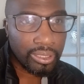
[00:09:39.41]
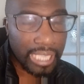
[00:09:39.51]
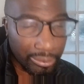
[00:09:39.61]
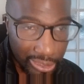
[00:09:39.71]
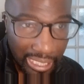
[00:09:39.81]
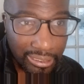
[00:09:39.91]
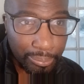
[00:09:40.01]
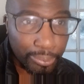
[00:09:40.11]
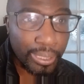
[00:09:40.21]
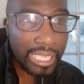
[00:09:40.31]
That was down to
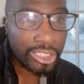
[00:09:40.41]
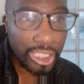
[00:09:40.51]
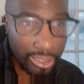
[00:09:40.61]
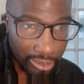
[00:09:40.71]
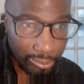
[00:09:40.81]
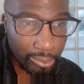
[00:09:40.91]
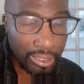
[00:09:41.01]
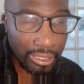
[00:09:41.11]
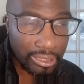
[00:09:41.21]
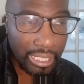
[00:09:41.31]
strategy
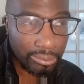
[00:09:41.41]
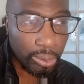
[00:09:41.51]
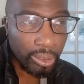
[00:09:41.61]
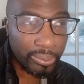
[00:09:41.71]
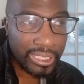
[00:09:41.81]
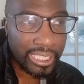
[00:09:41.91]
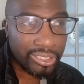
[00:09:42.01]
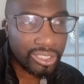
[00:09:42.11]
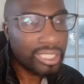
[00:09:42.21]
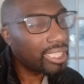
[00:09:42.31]
and what we
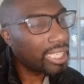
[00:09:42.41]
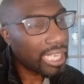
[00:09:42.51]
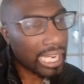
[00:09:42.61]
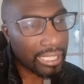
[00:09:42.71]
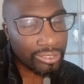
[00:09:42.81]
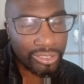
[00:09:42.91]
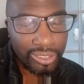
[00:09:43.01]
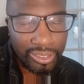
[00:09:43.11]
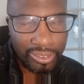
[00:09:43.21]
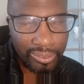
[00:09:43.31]
did, and
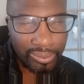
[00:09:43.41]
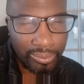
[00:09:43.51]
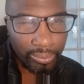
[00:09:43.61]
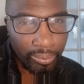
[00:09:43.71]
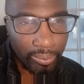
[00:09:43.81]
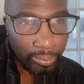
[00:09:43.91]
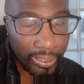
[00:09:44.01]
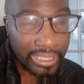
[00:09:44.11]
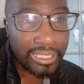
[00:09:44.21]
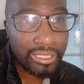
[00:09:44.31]

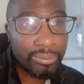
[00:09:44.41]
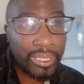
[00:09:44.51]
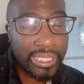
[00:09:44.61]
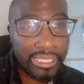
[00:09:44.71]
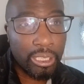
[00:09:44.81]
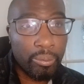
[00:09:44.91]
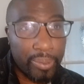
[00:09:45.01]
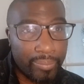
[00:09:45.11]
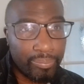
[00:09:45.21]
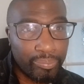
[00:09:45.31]
we didn't help him.